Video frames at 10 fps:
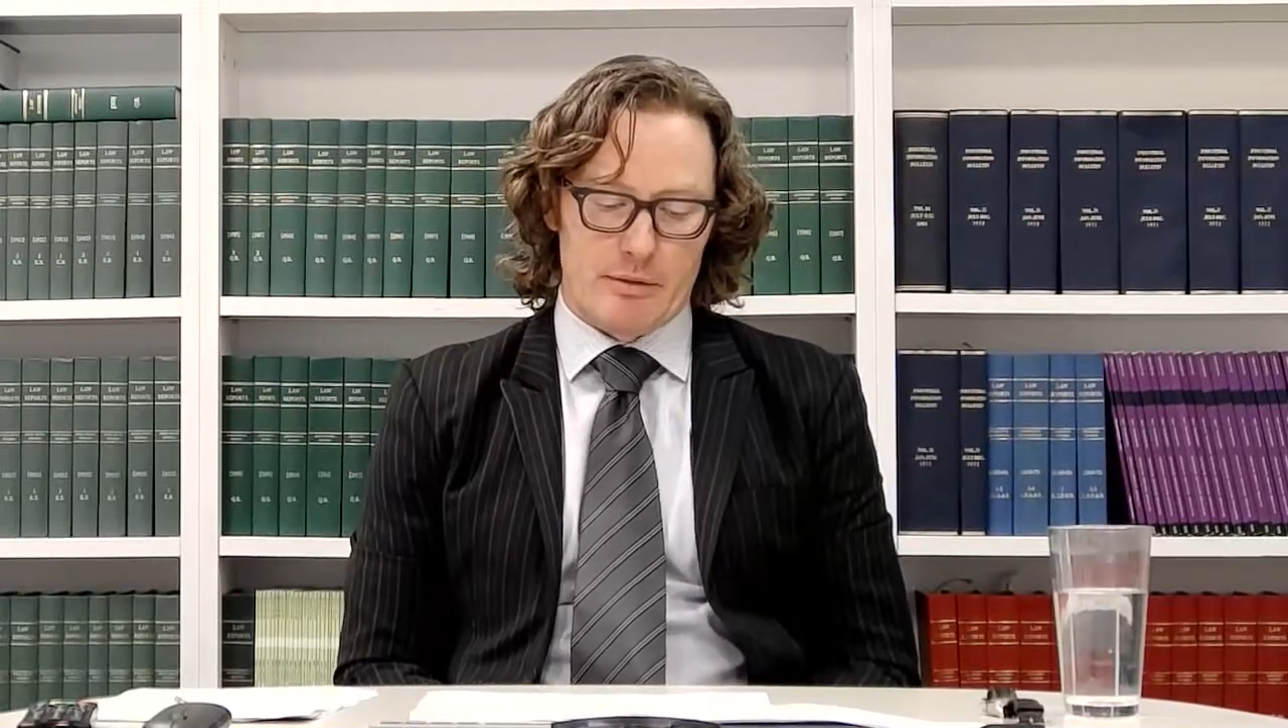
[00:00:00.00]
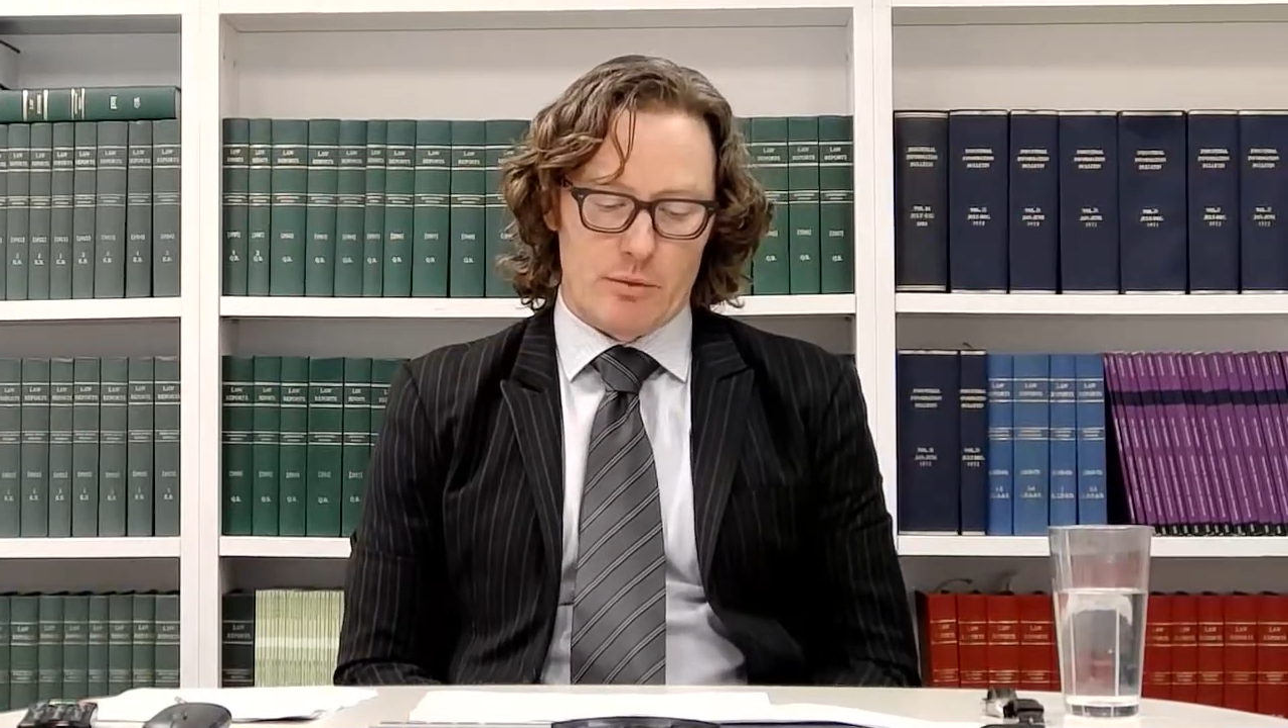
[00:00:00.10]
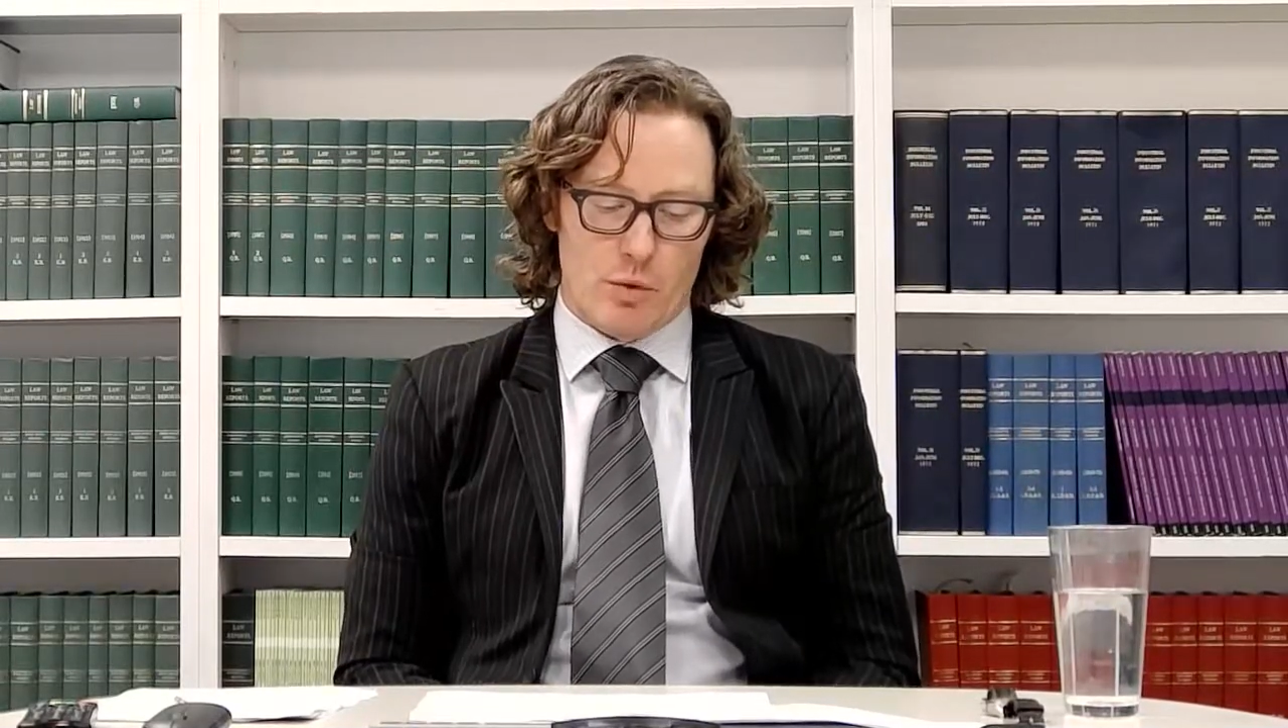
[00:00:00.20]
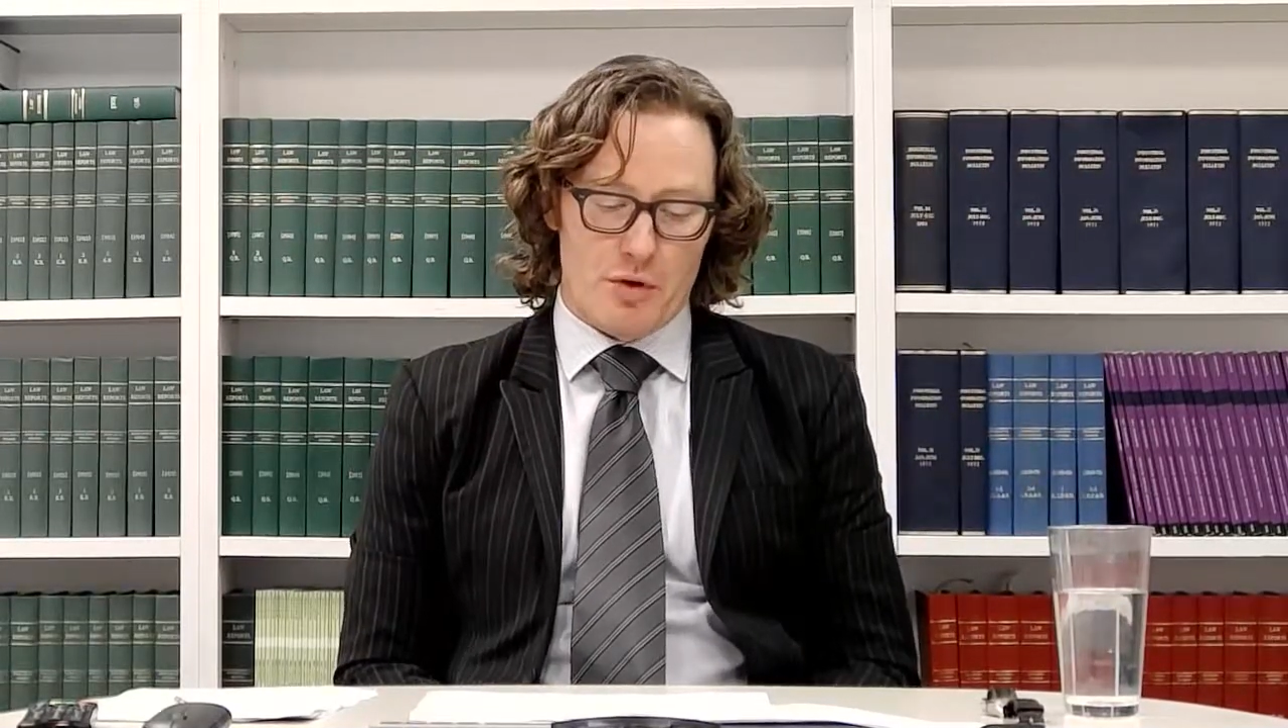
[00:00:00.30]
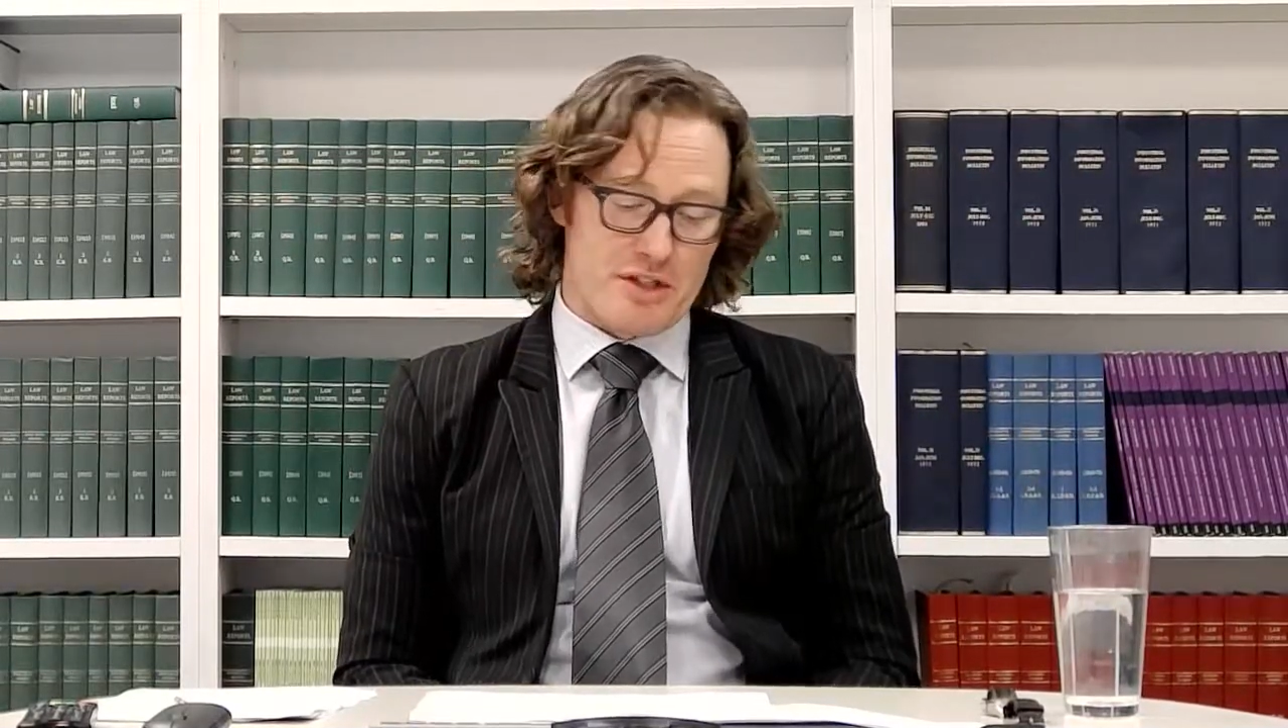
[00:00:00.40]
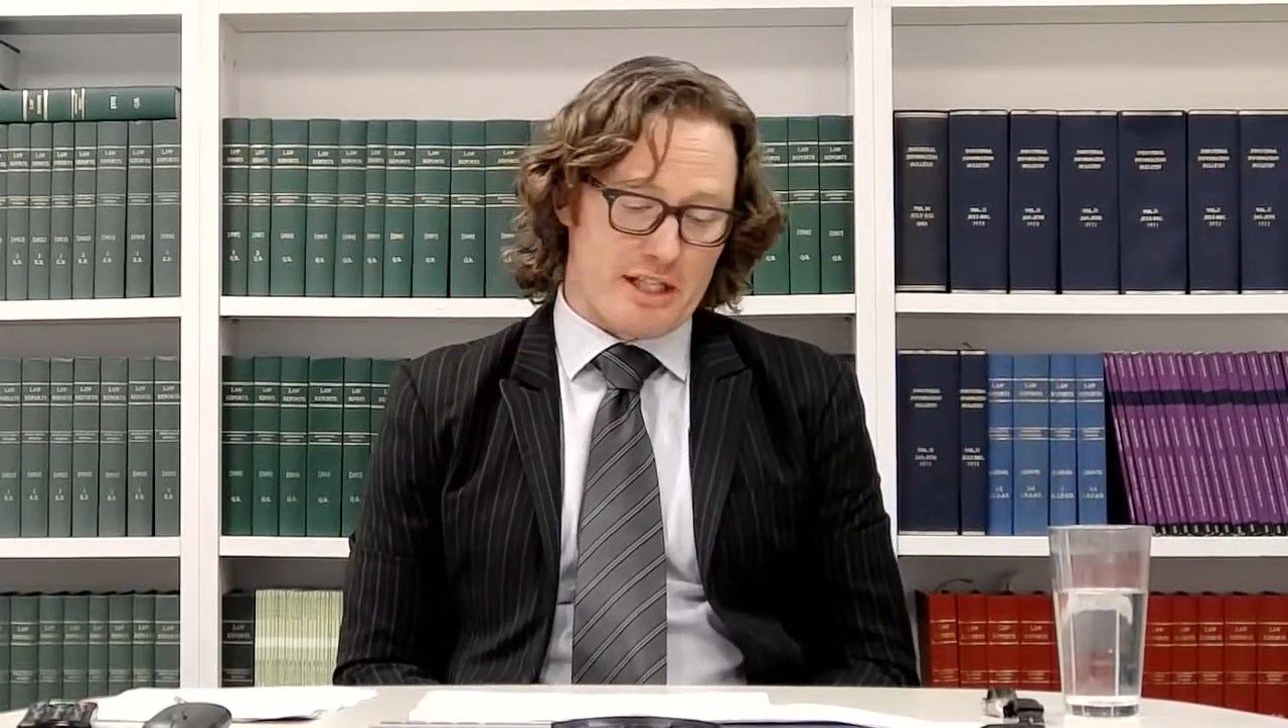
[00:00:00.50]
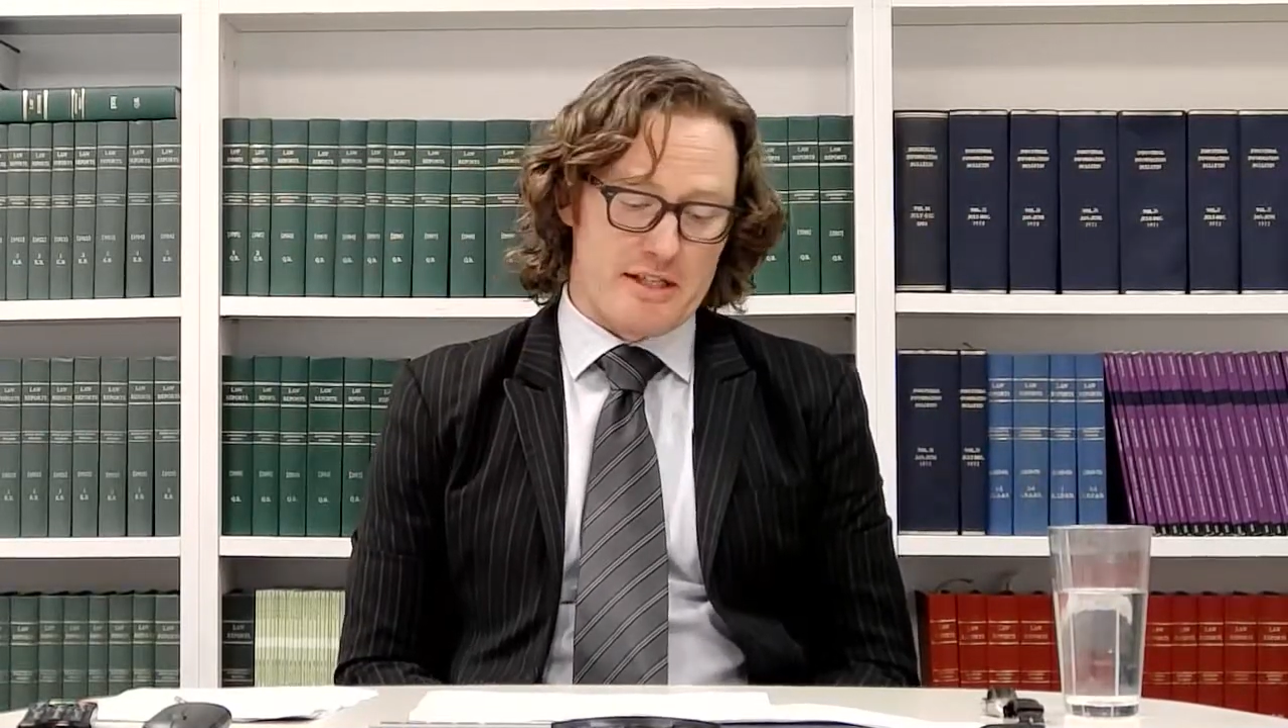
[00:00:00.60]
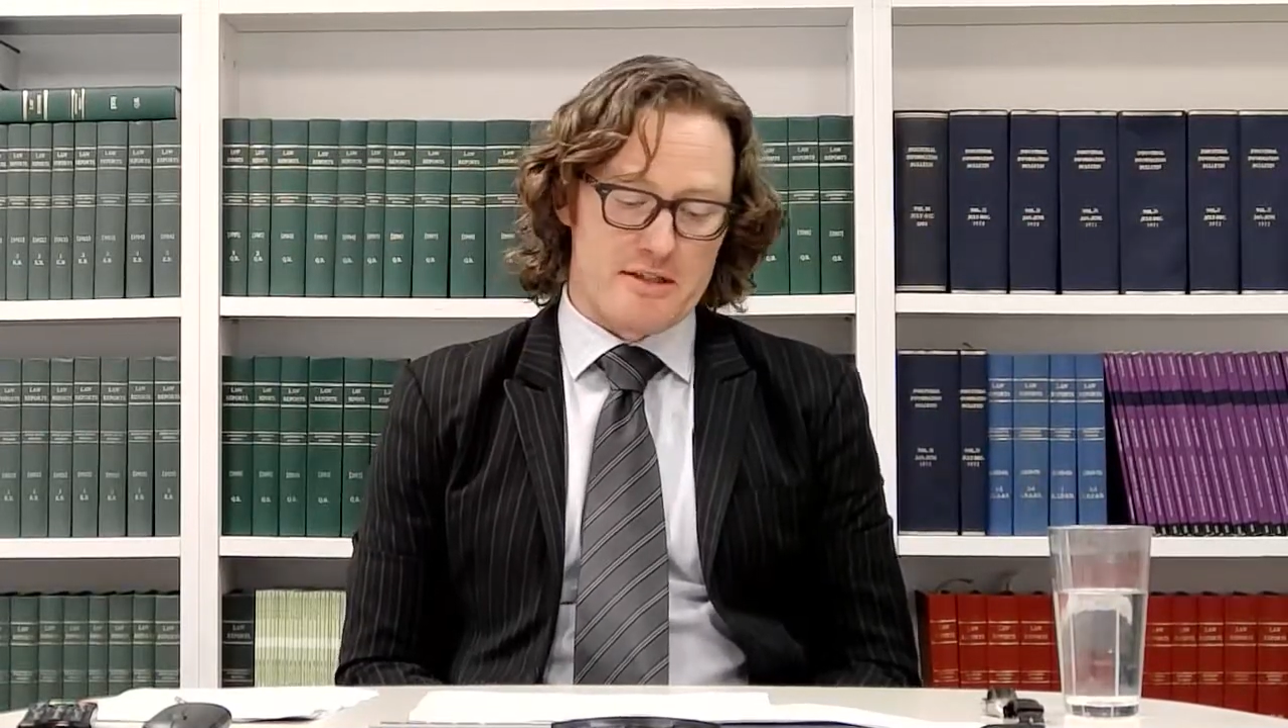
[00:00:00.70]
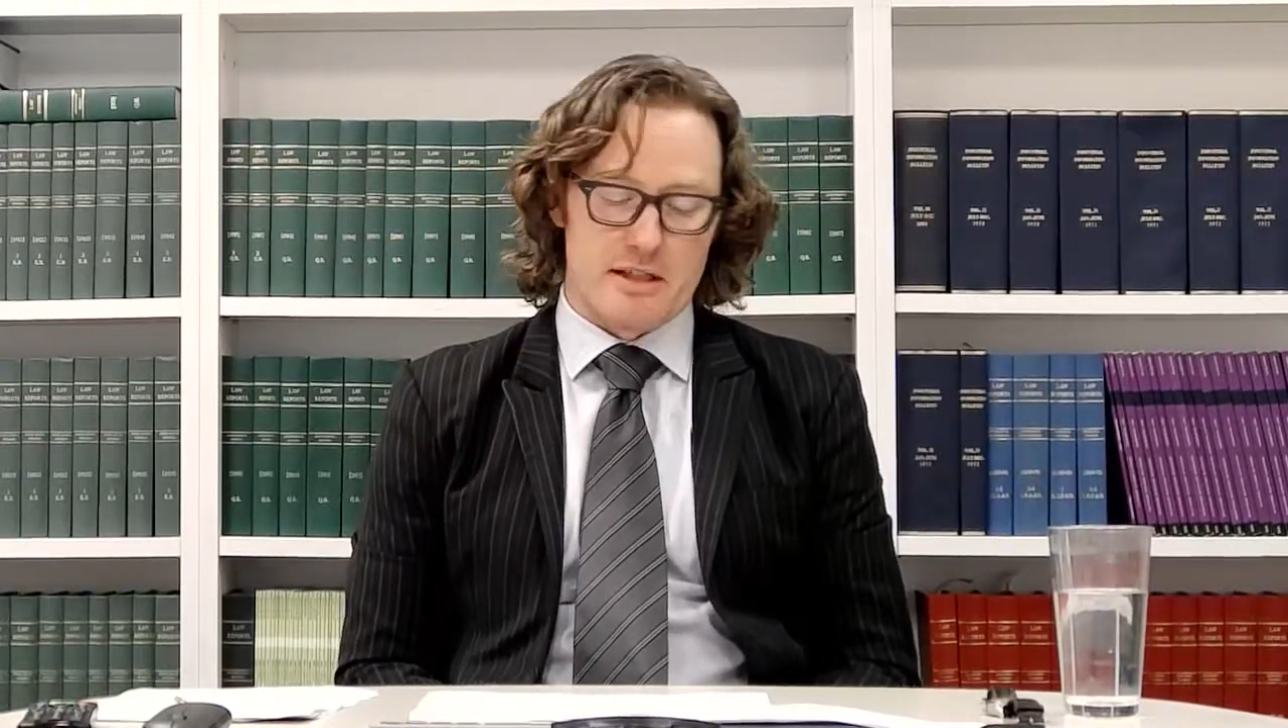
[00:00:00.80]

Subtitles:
was and is